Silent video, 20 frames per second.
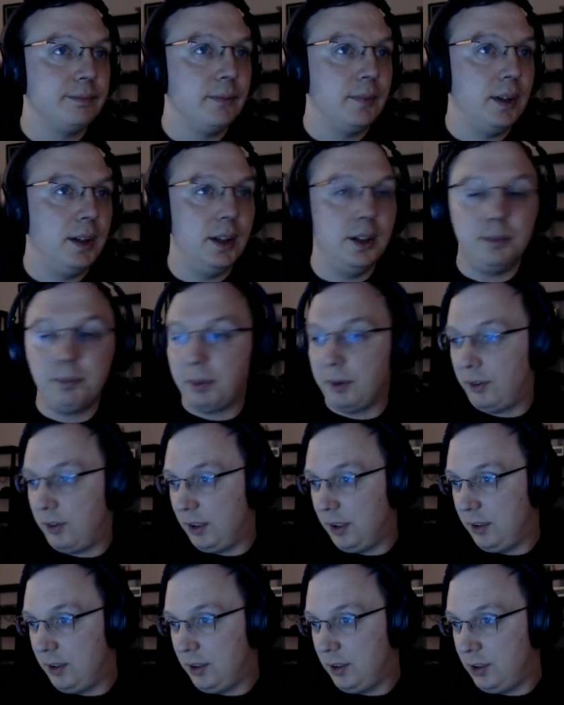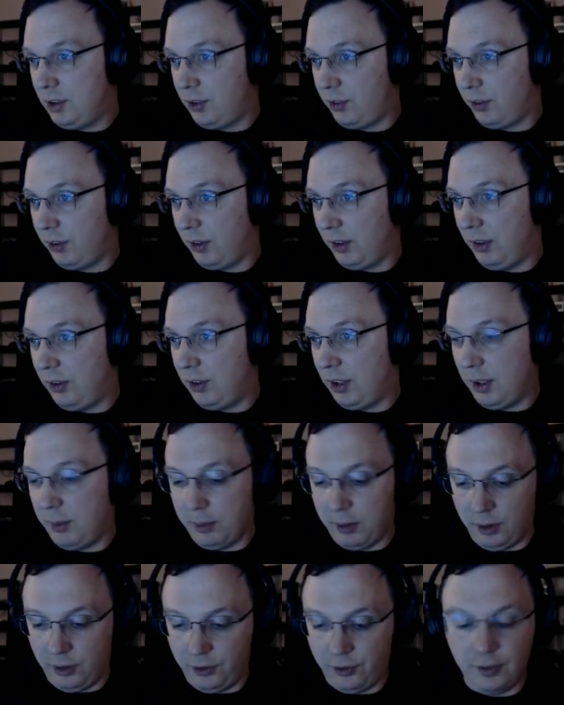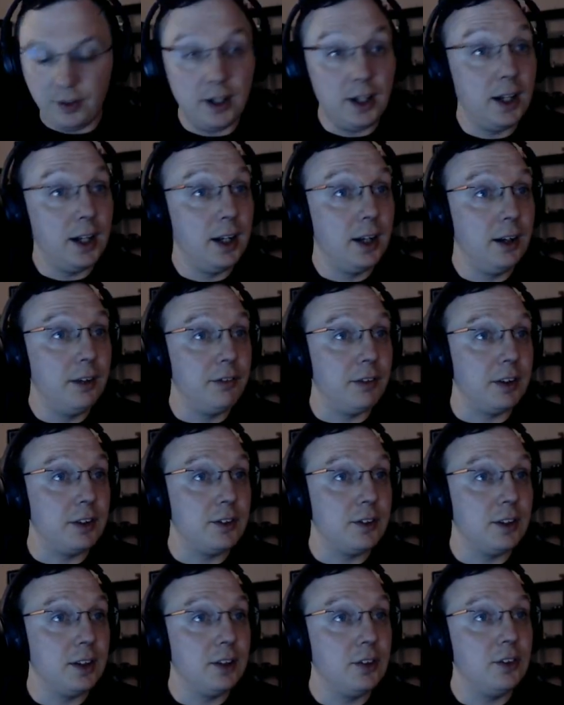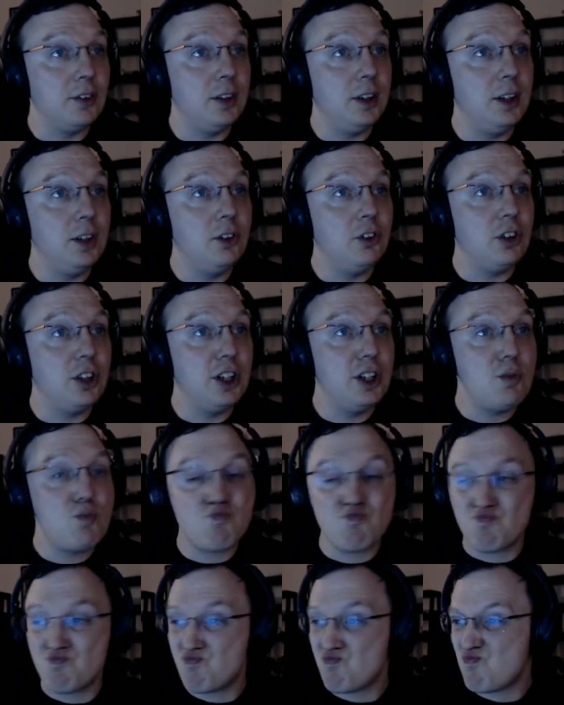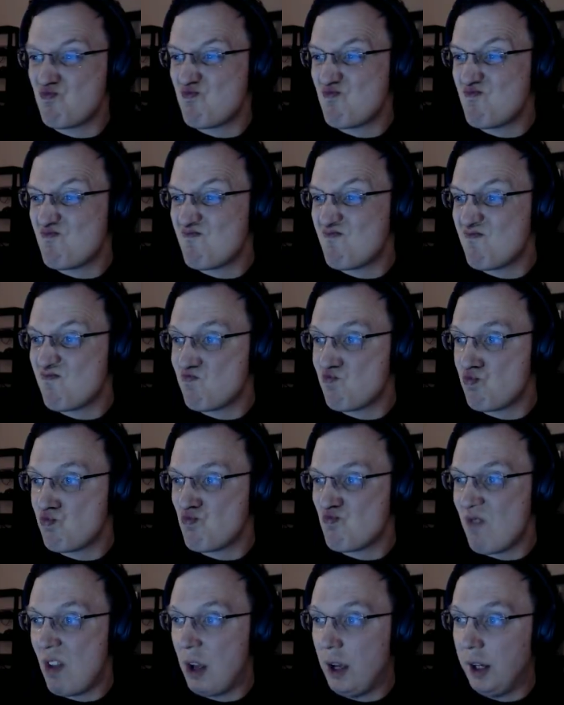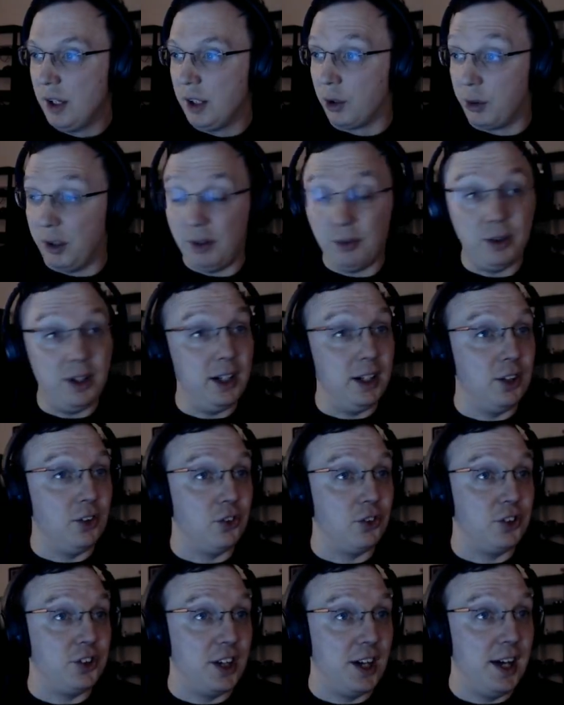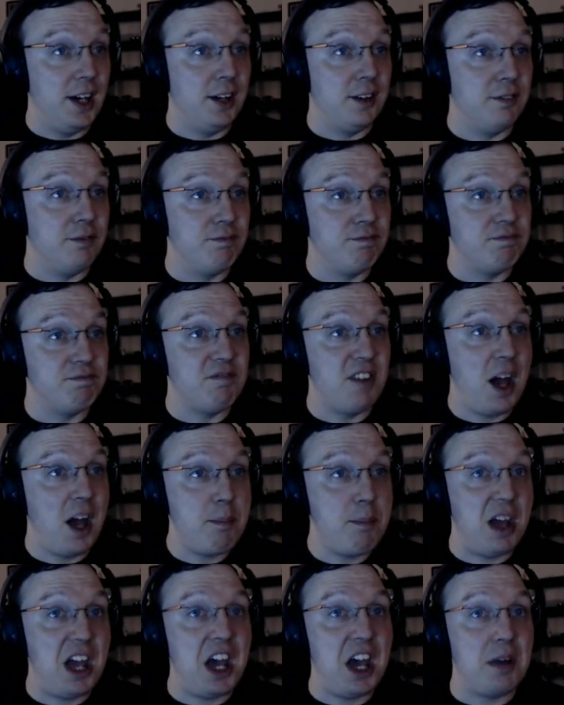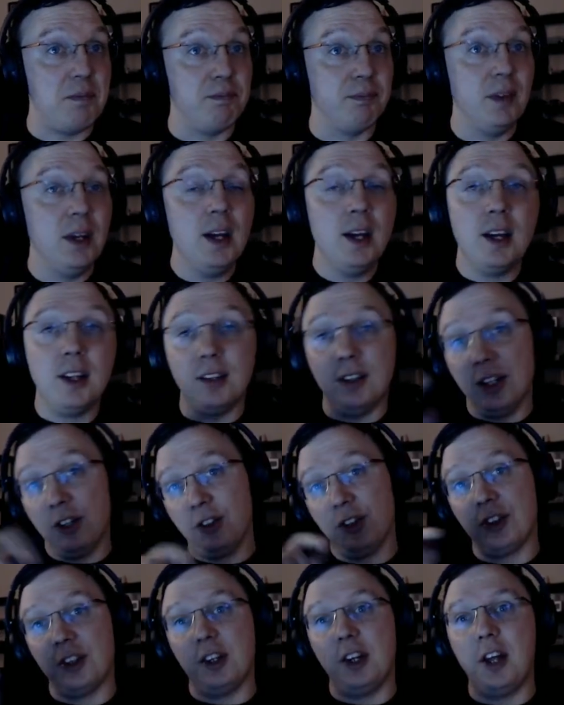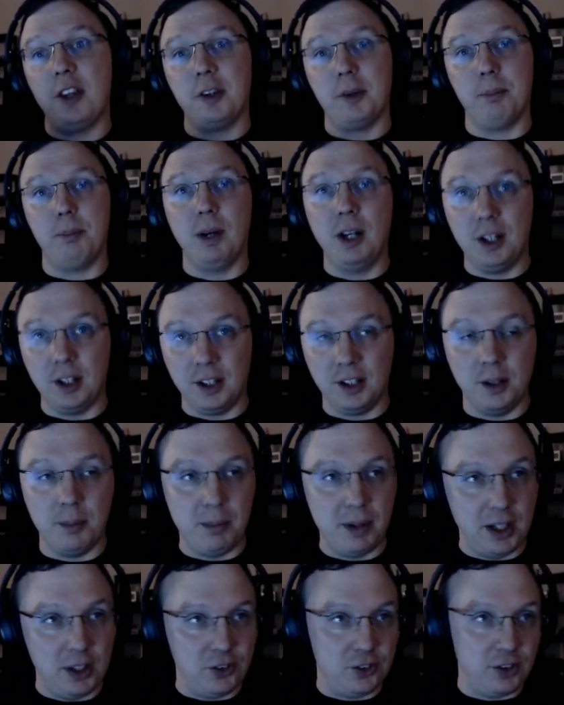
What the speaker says: Hit percentage for the Saber is 5, that's nice and easy. Crit rate is 10, not bad. This is another bug in the base